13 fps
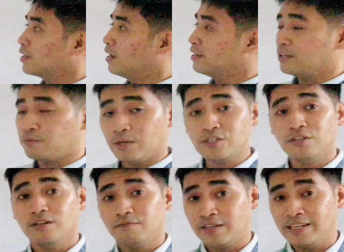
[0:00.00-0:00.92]
an
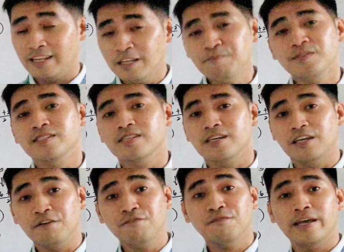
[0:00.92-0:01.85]
equation of an ellipse
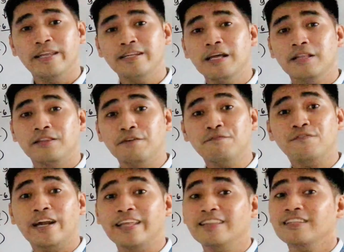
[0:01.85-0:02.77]
given
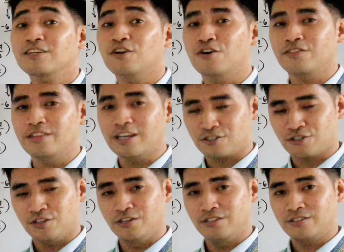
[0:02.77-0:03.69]
different
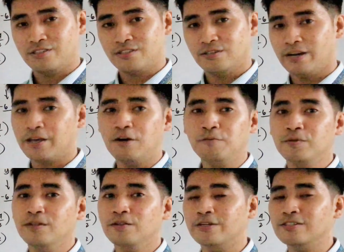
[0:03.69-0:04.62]
conditions. So I hope
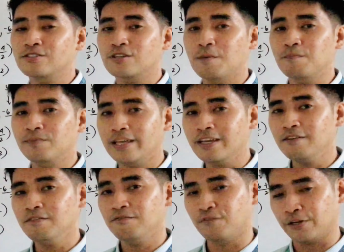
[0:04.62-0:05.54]
you learned
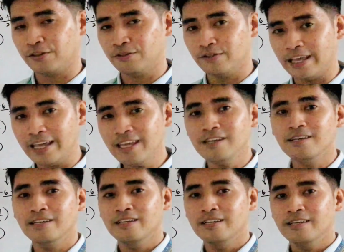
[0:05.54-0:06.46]
something for
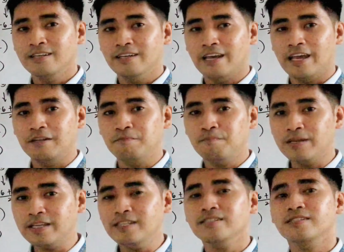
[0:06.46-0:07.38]
today. And
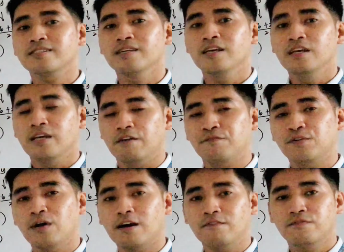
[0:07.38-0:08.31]
please, if
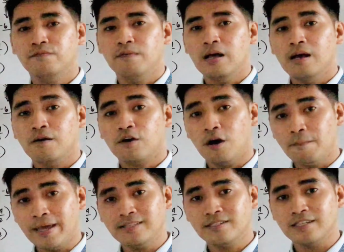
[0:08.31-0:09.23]
you have
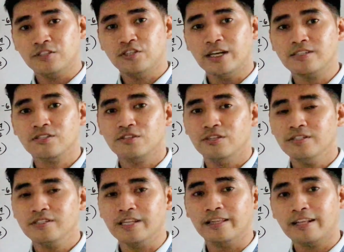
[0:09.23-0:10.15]
comments,
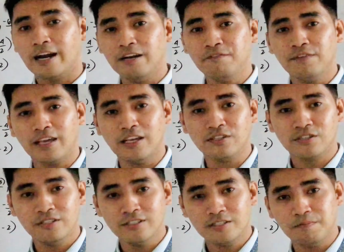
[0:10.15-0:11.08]
suggestions, and
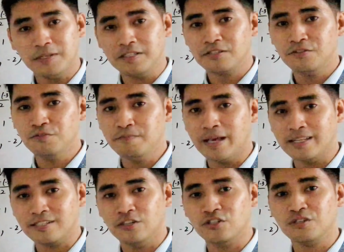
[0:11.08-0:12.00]
clarifications, please do
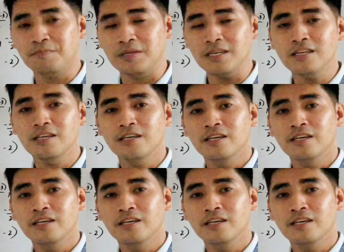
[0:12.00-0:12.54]
message me.